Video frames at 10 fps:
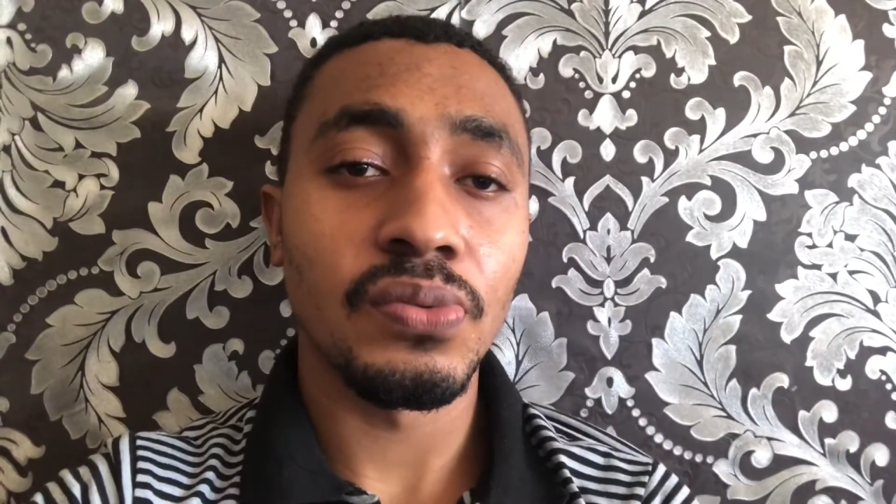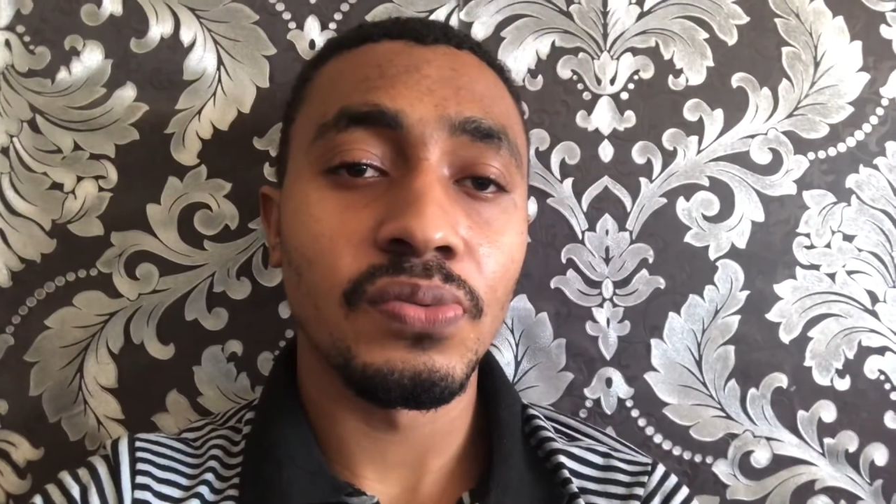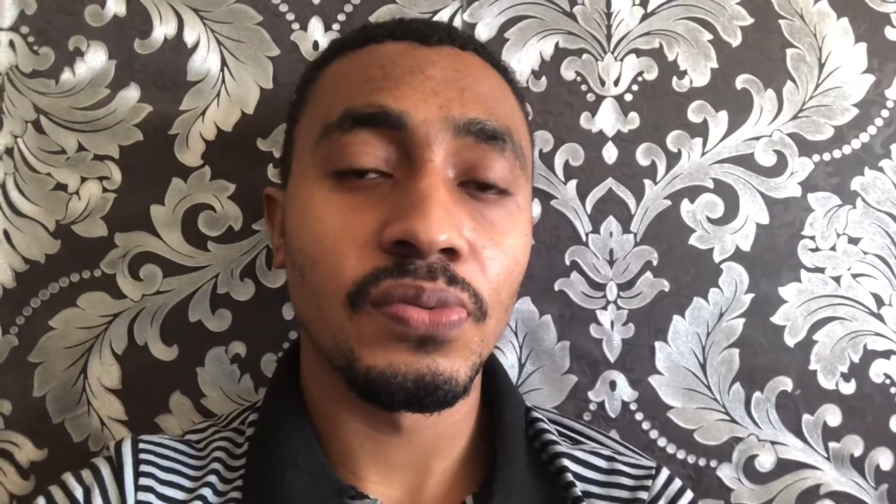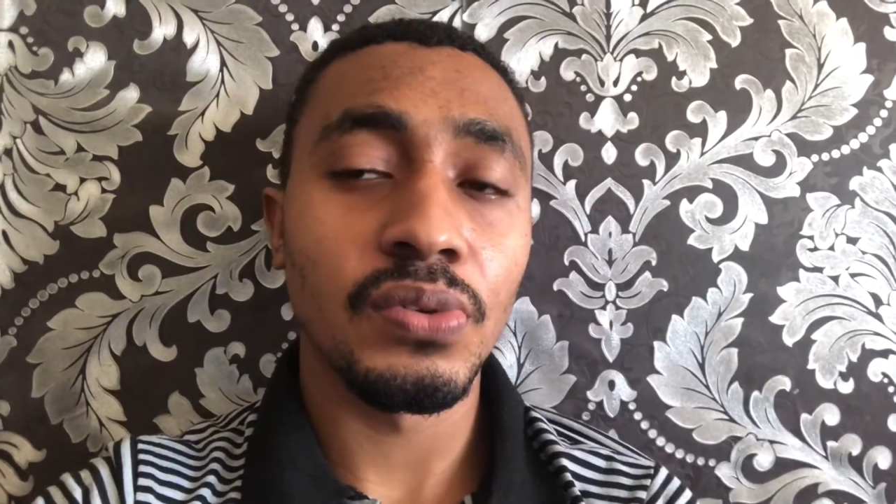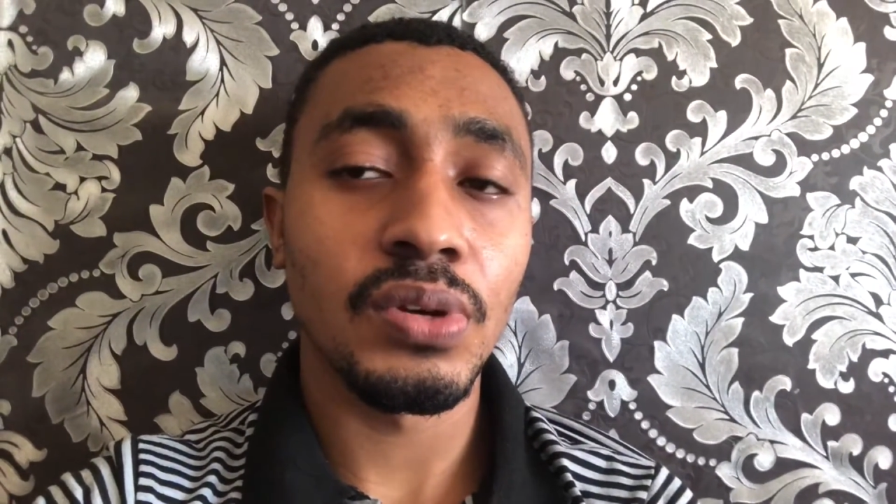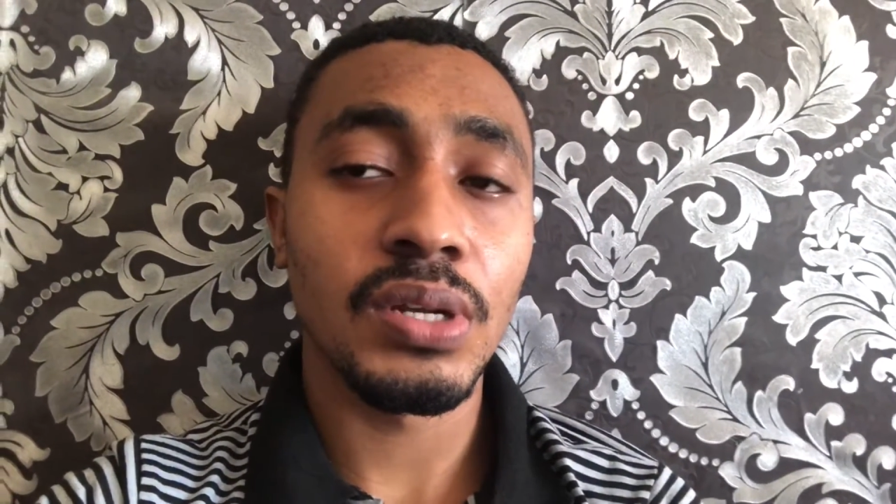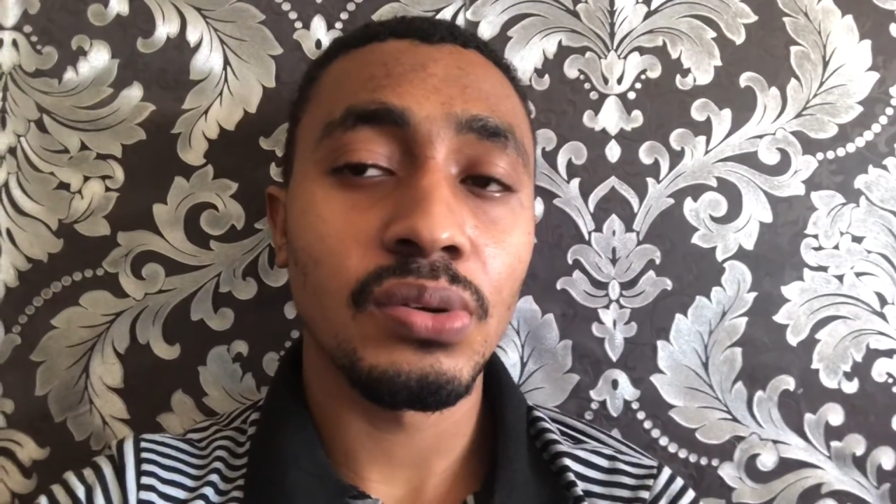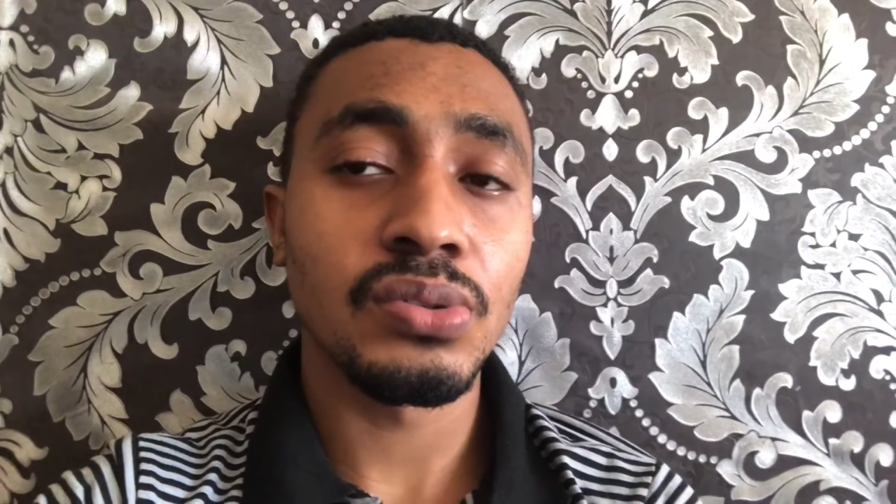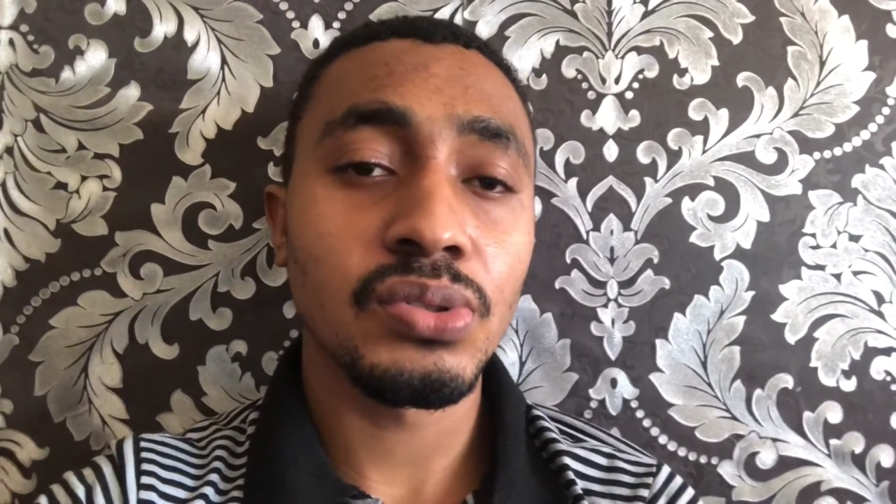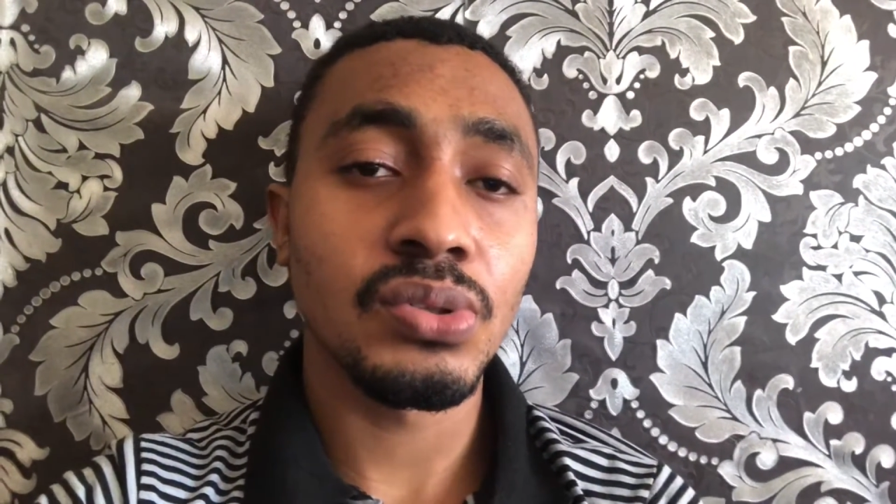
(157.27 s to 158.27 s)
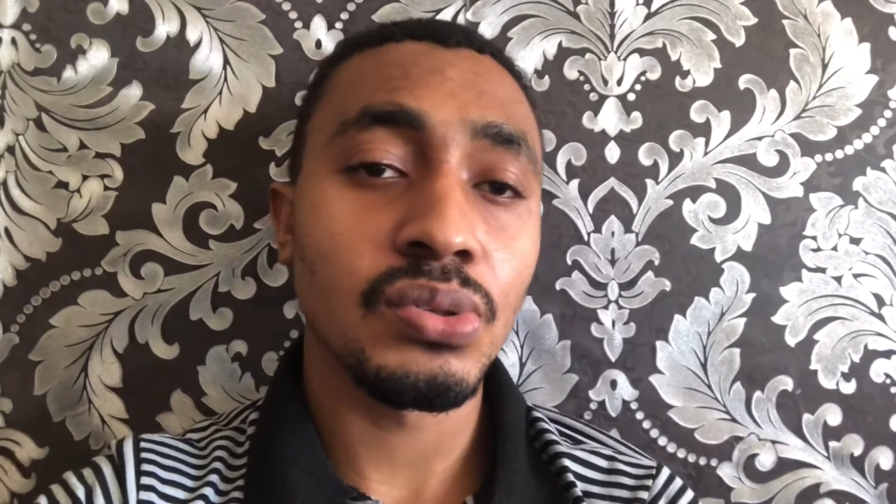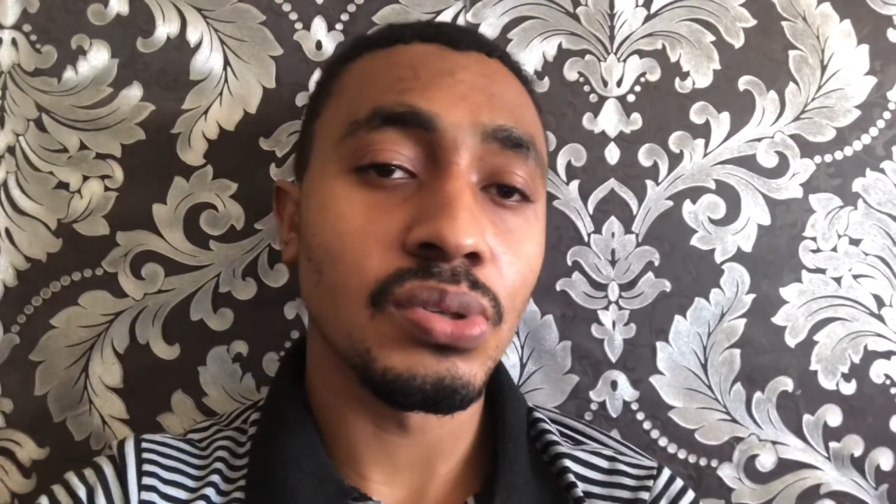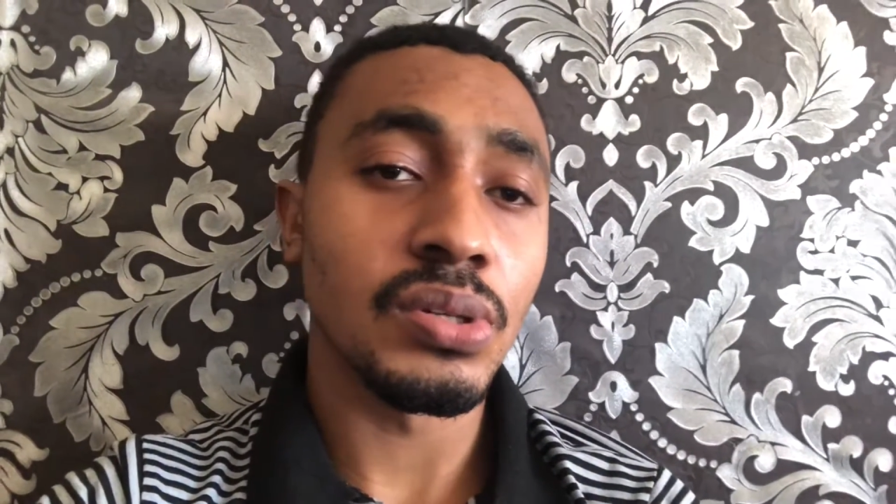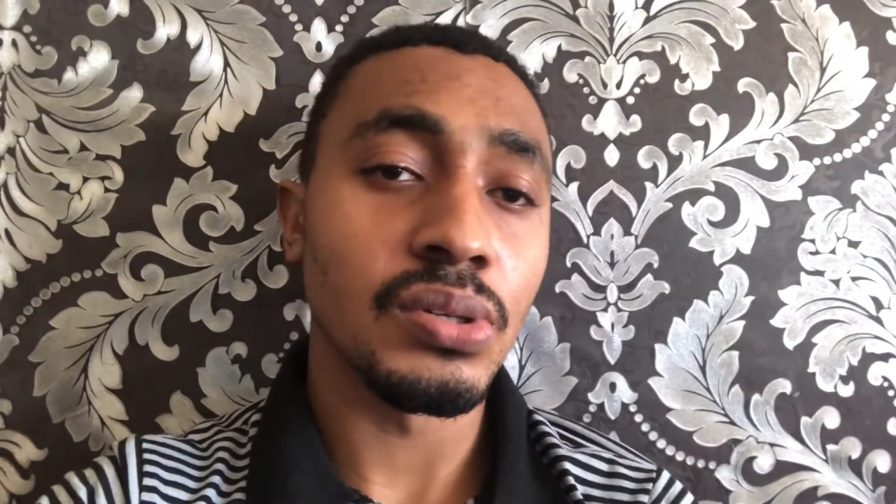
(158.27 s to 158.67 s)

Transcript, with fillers: follow also the